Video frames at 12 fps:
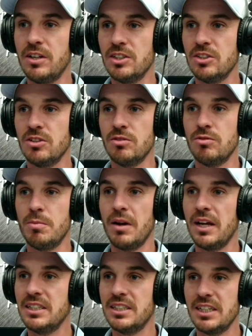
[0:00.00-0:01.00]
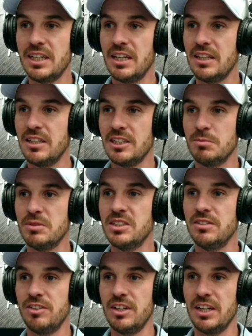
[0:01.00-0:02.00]
It's not replacing anything
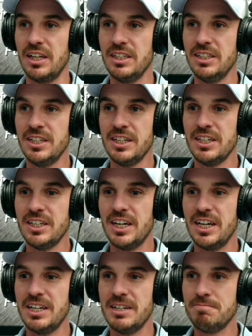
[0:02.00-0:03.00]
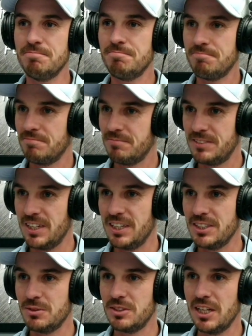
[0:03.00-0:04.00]
specifically. Tell
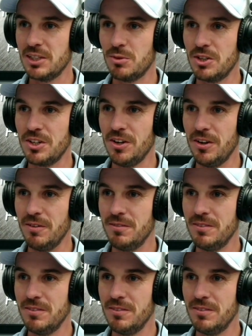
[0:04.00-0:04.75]
us what you got.